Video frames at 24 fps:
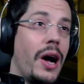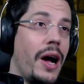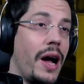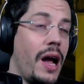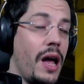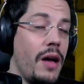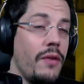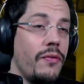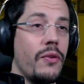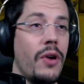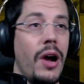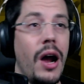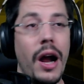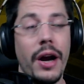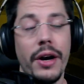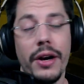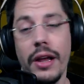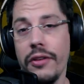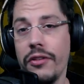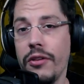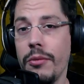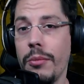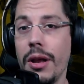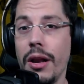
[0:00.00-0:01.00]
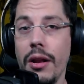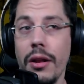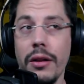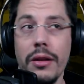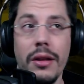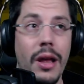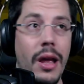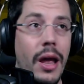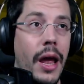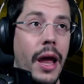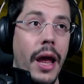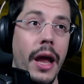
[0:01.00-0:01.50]
I have
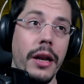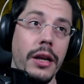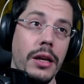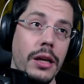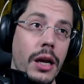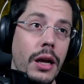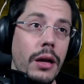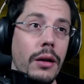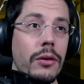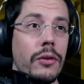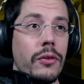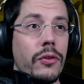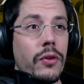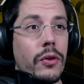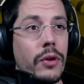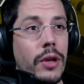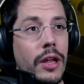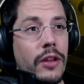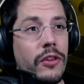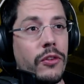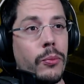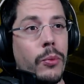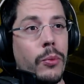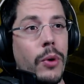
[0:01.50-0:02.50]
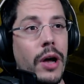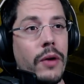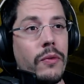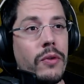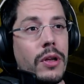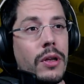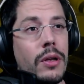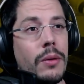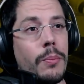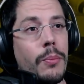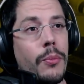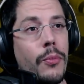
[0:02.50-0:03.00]
underestimated, and yeah, so that's why
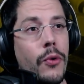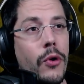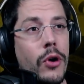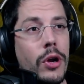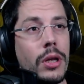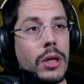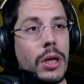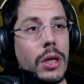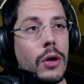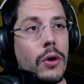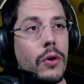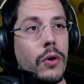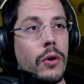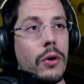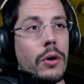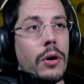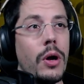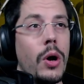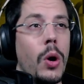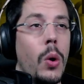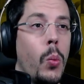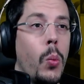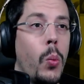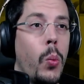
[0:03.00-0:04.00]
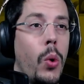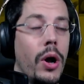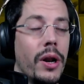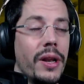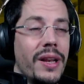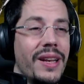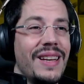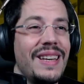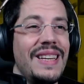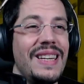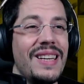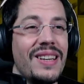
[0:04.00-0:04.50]
we bring her
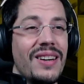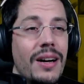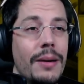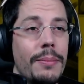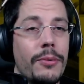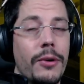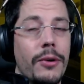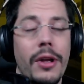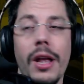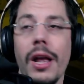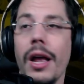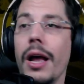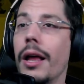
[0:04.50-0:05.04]
one tier up.